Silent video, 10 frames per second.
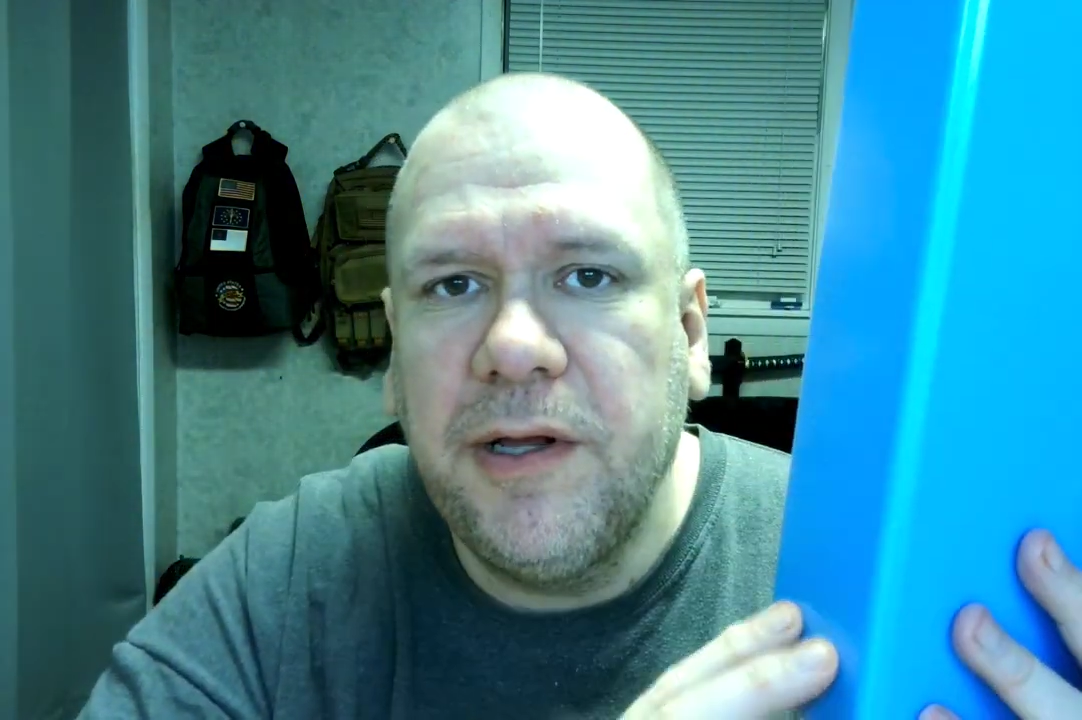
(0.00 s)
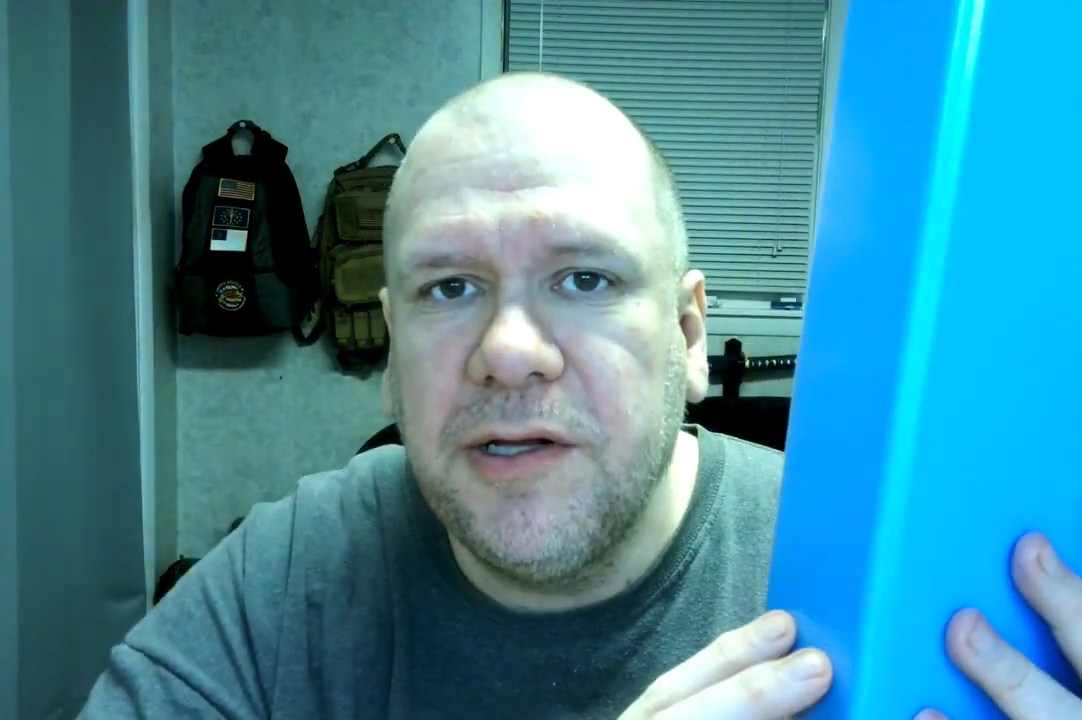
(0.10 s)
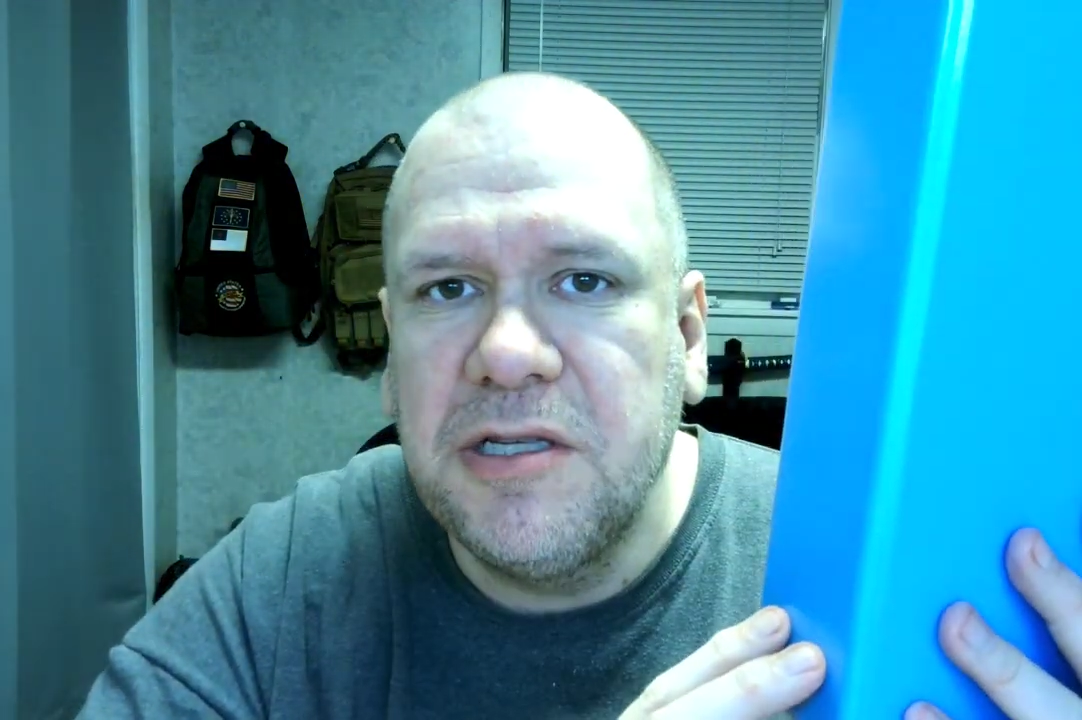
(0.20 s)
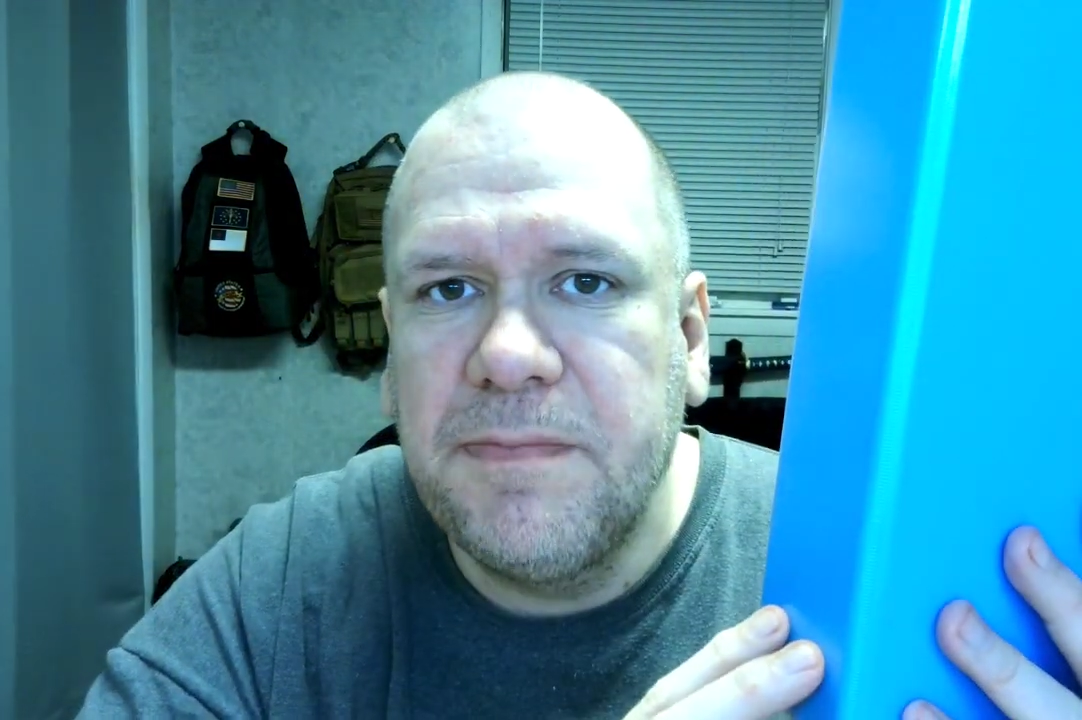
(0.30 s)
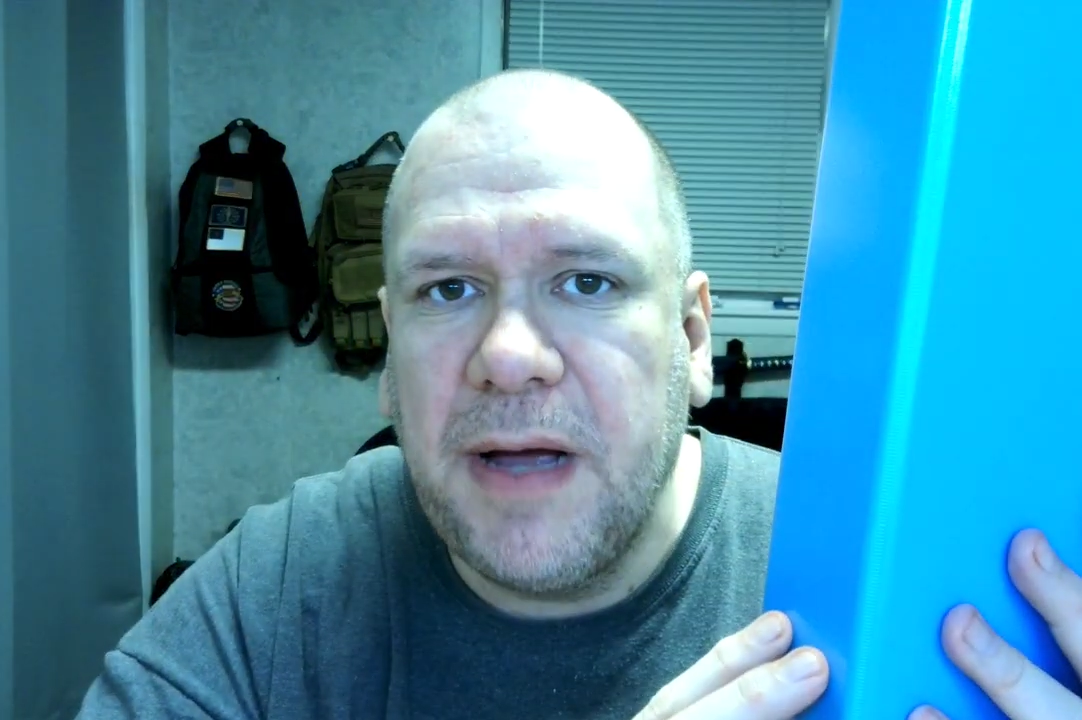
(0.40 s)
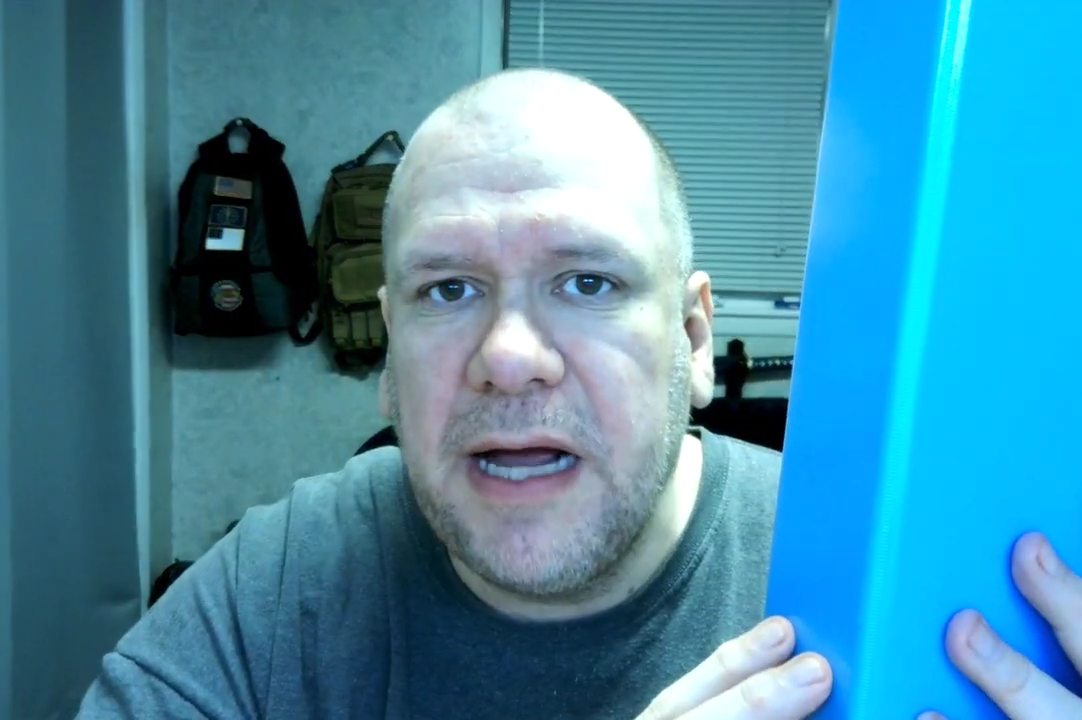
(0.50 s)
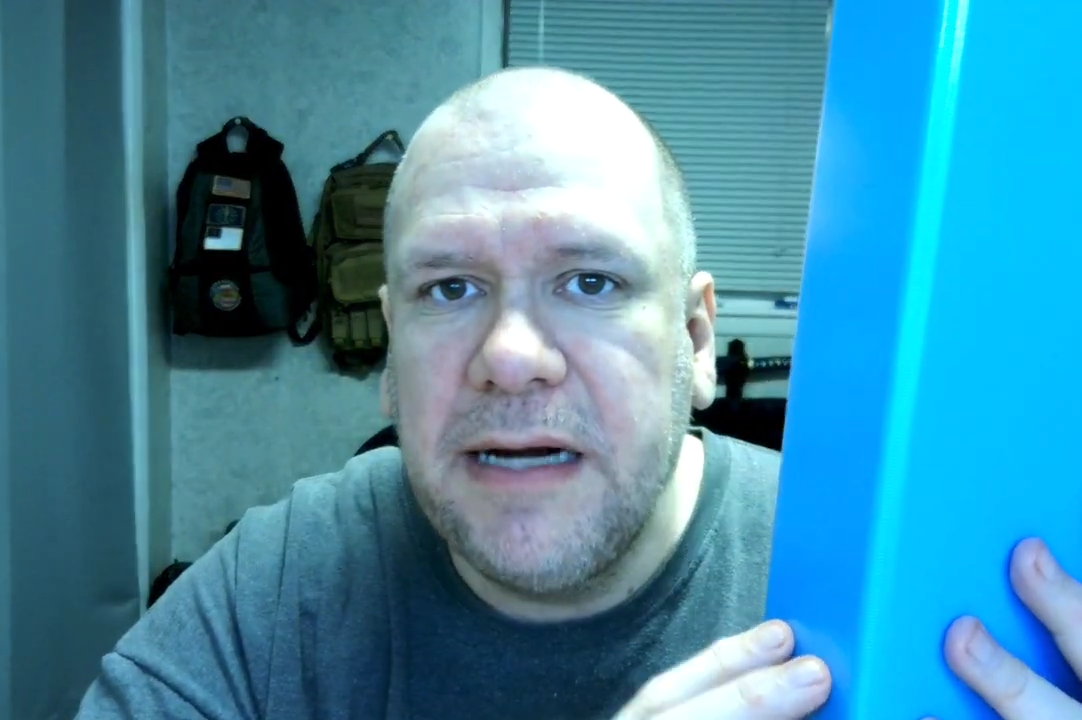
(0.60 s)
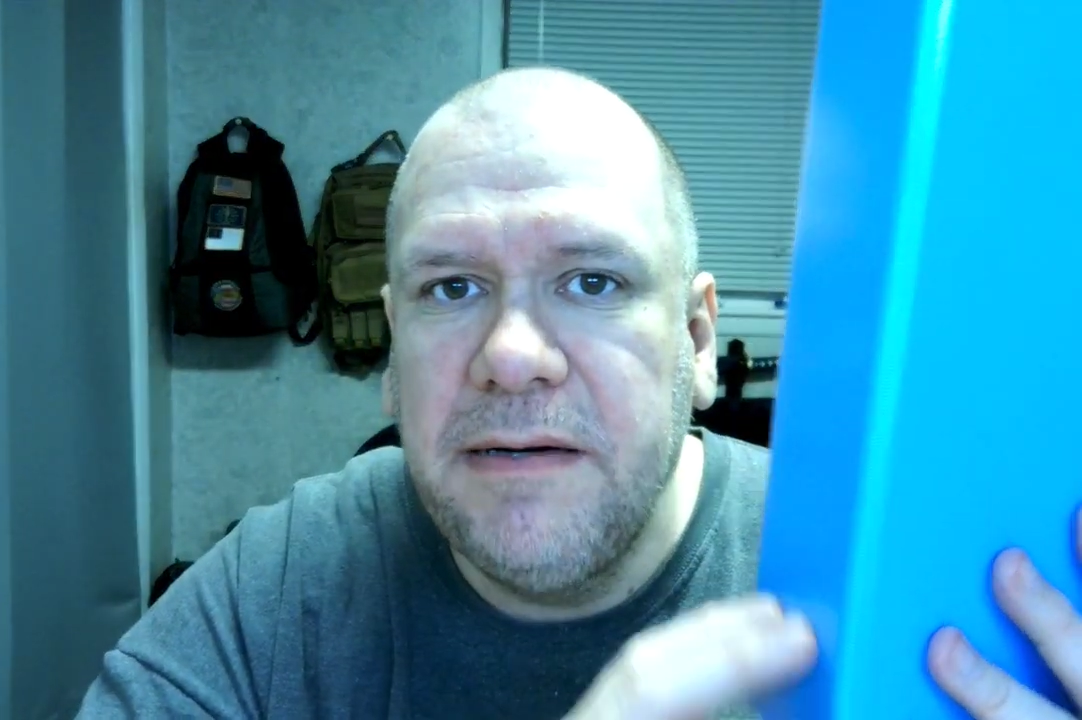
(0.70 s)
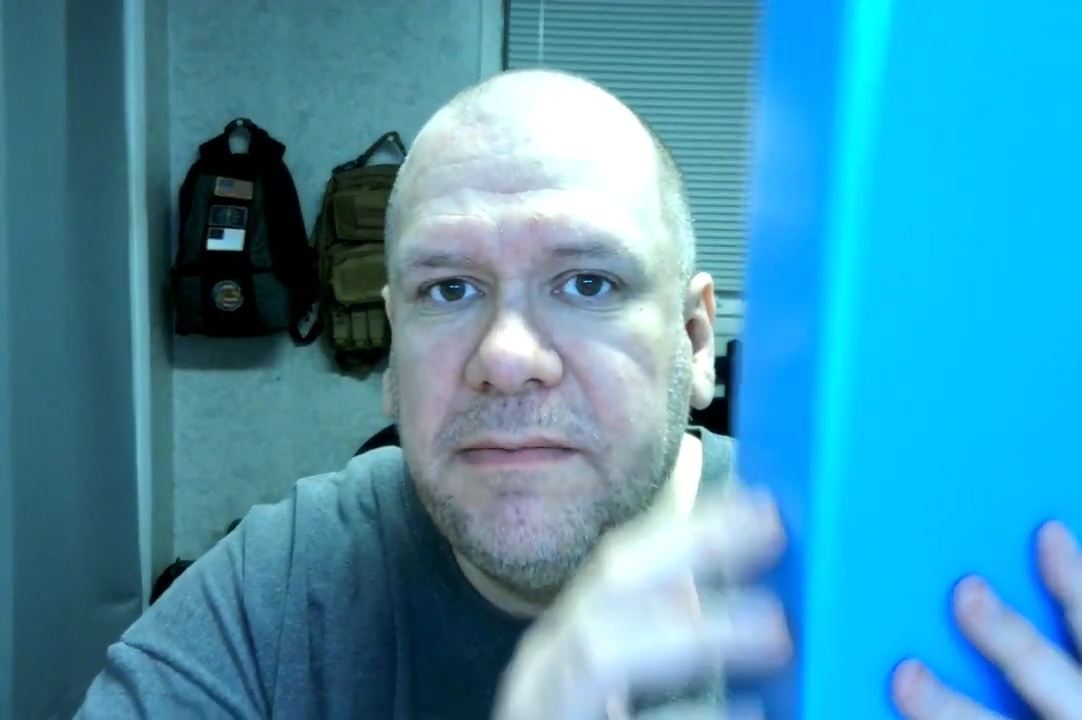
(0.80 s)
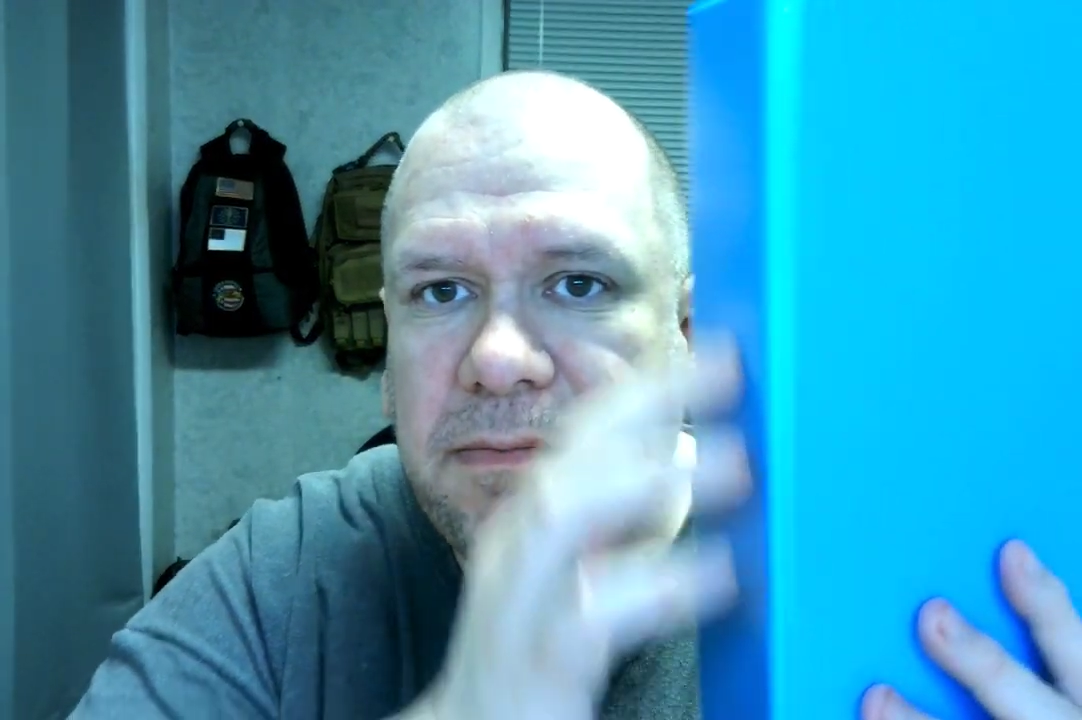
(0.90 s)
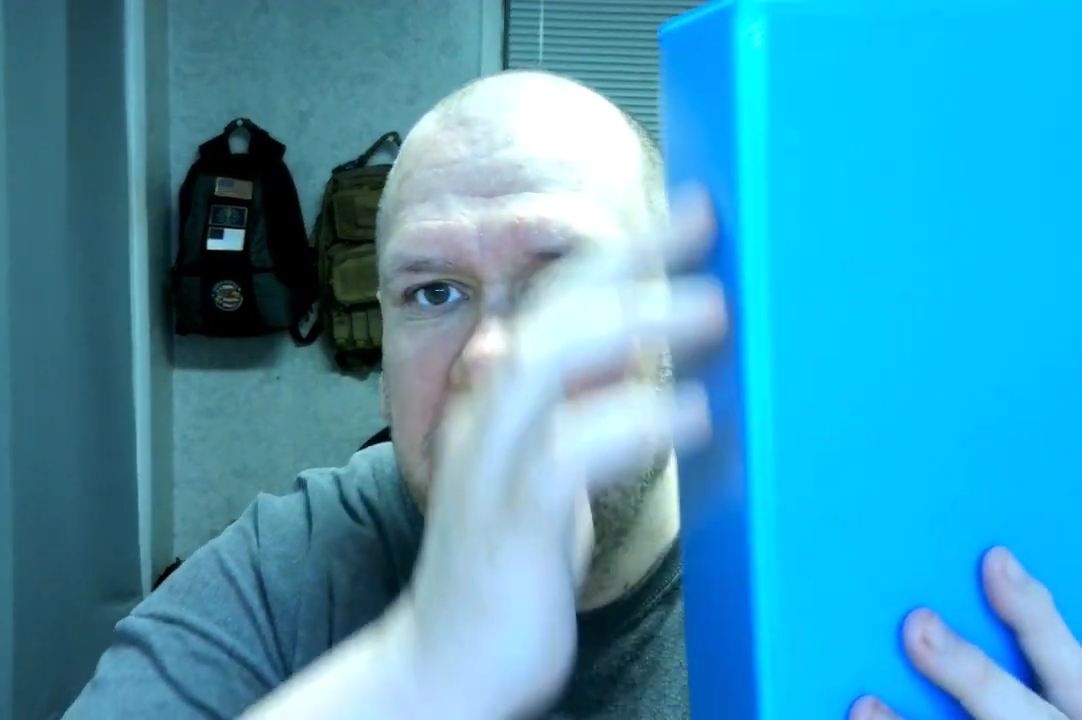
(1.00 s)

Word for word: little spine